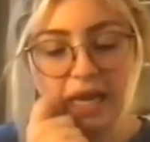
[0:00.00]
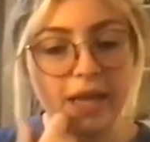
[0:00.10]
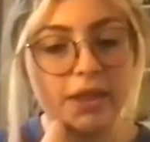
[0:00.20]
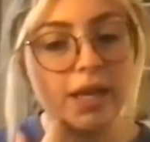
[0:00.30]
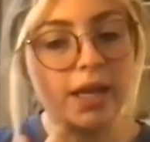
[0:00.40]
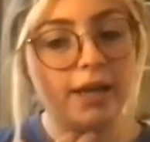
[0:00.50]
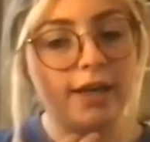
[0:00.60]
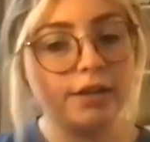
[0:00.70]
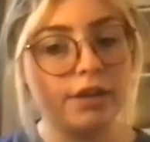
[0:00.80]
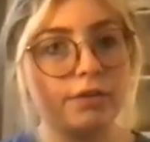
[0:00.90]
and
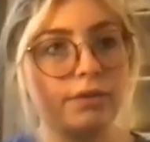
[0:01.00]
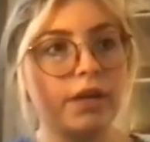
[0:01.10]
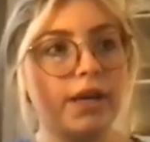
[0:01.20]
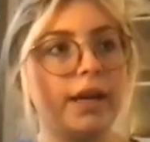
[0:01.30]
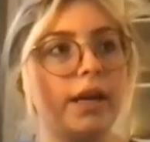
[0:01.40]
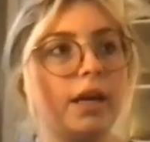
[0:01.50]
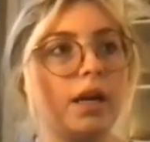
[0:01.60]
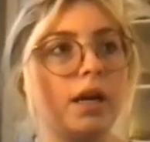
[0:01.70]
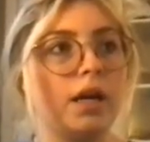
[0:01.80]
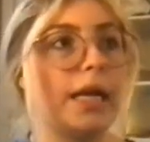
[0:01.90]
then three
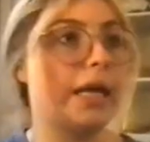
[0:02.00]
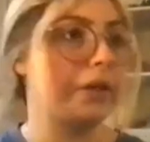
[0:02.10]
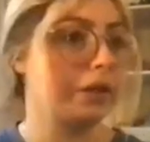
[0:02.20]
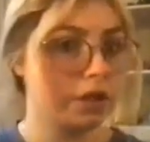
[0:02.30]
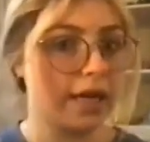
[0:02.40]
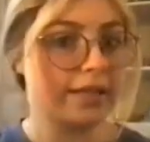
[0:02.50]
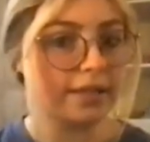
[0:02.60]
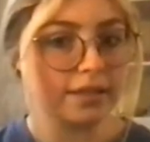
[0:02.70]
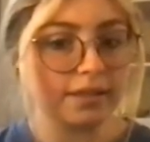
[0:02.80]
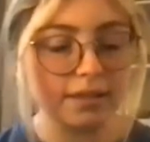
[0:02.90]
English
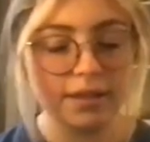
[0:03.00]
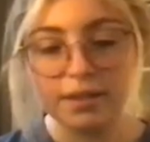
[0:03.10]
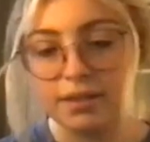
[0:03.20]
classes.